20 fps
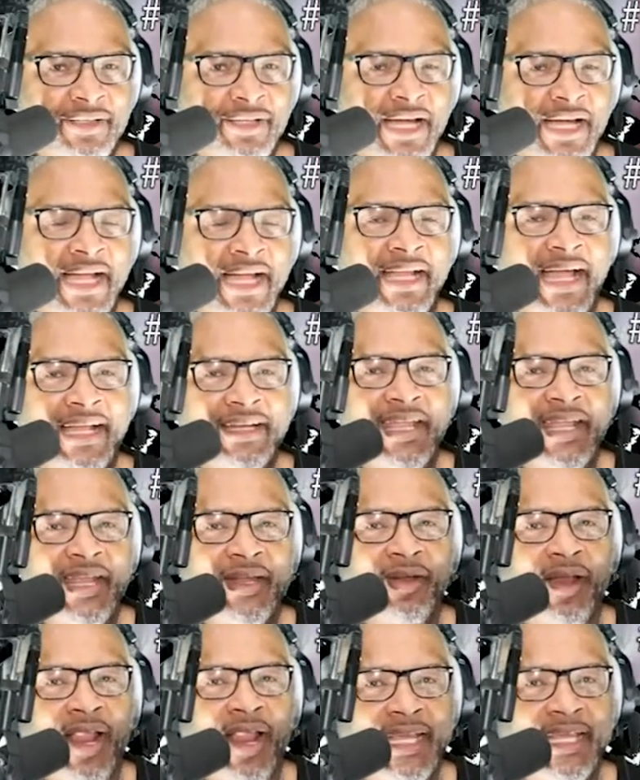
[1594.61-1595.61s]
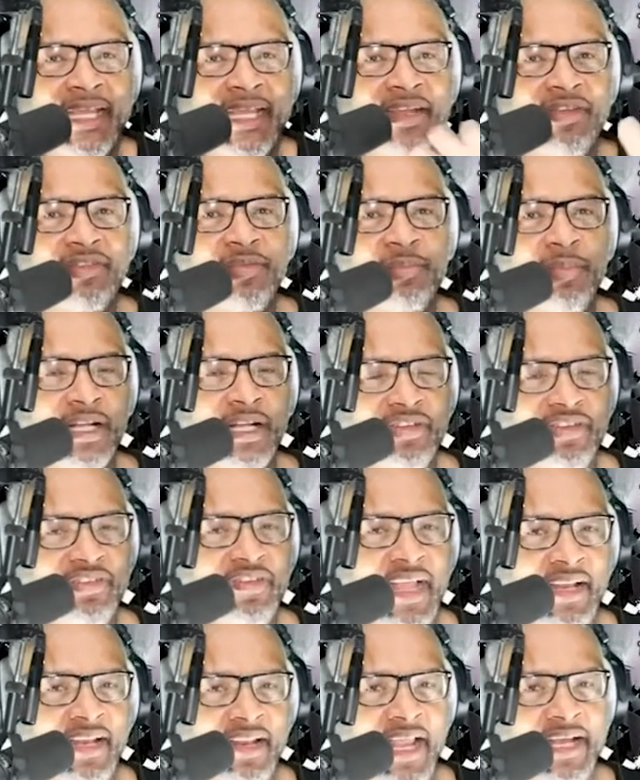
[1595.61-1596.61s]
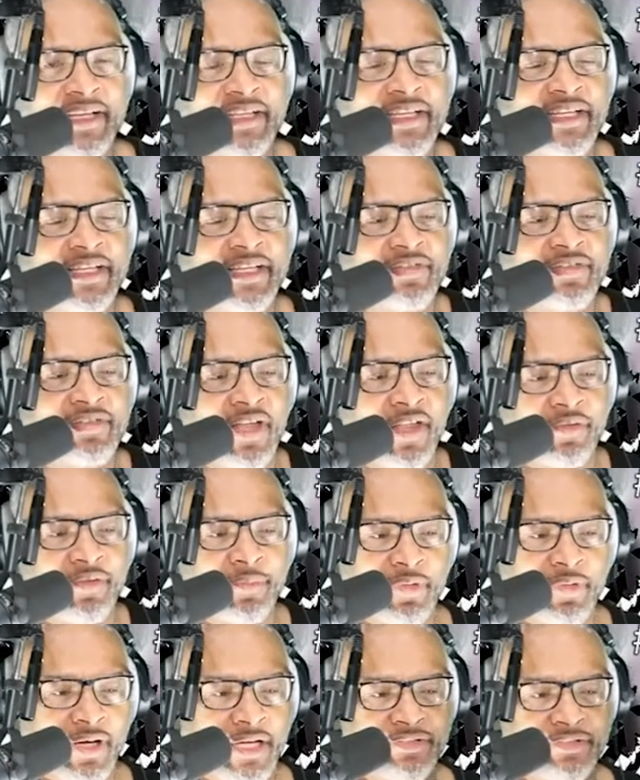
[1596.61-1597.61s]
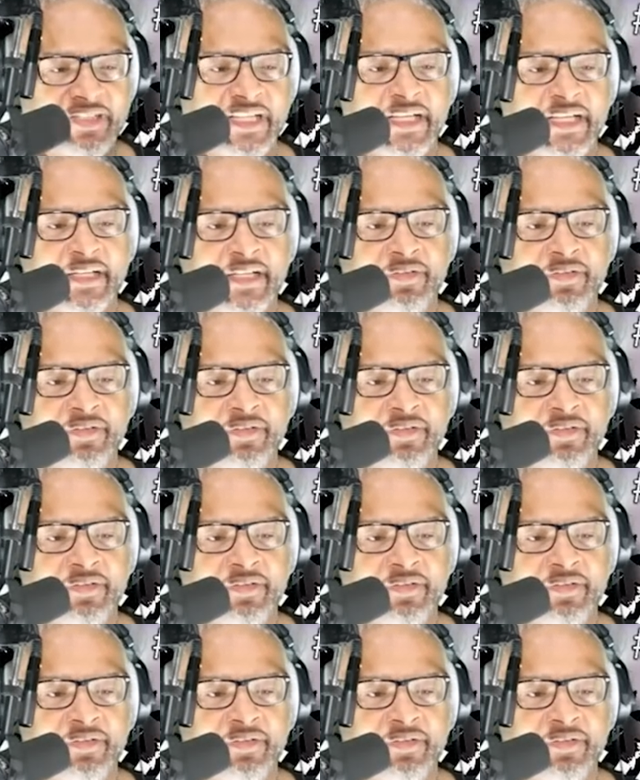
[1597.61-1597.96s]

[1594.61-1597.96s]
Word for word: I, I didn't like it as much as I liked his other projects.